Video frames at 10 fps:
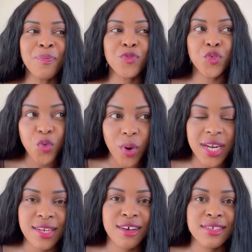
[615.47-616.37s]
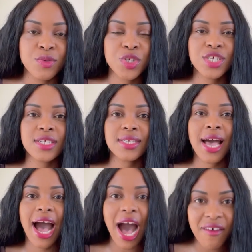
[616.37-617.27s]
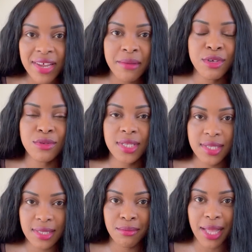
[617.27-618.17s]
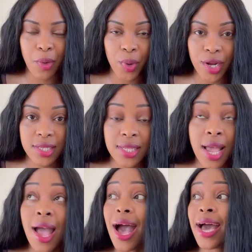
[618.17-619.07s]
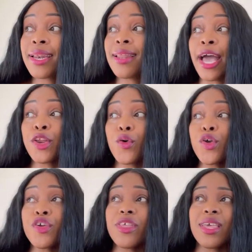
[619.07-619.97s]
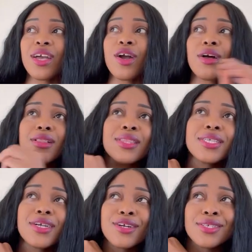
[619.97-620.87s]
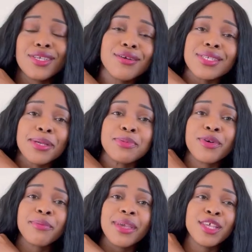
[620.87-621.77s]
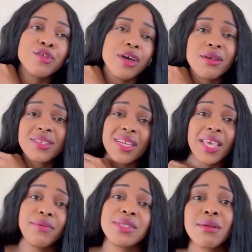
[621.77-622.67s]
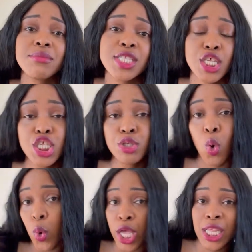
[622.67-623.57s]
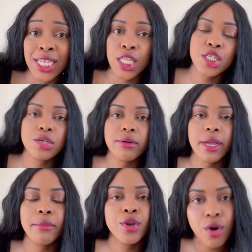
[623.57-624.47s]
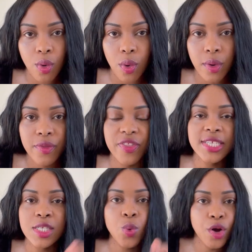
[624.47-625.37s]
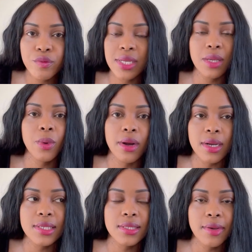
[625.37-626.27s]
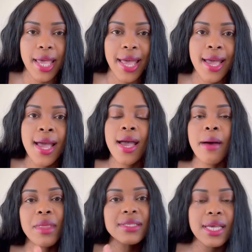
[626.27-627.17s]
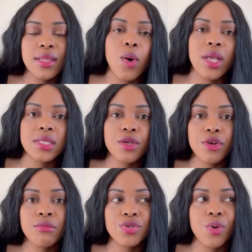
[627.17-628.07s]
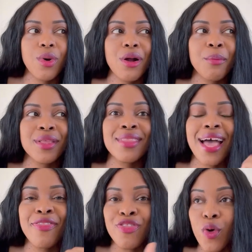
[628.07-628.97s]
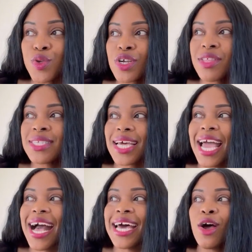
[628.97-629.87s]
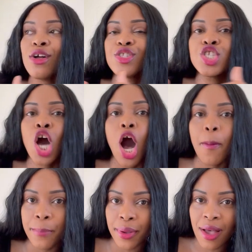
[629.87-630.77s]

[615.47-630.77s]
do what it does, which is have an immune system that works. And I know you're thinking, girl, these are your secret tips for me. You thought I was gonna give you some this oil and this cream. No, this is what really works, okay? I'm not saying the oils and the creams don't work, but those are things that I add on top